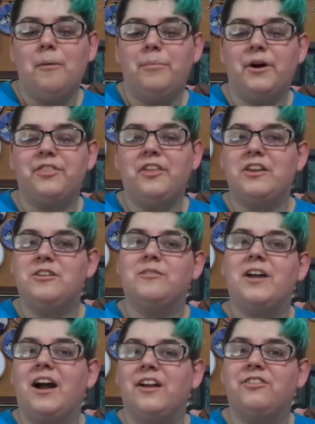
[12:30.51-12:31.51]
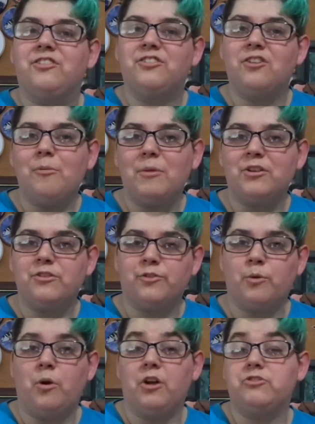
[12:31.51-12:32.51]
But thank you guys so much
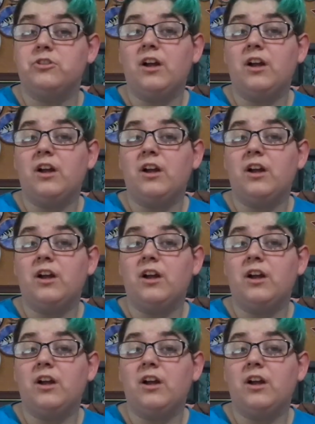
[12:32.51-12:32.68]
for watching.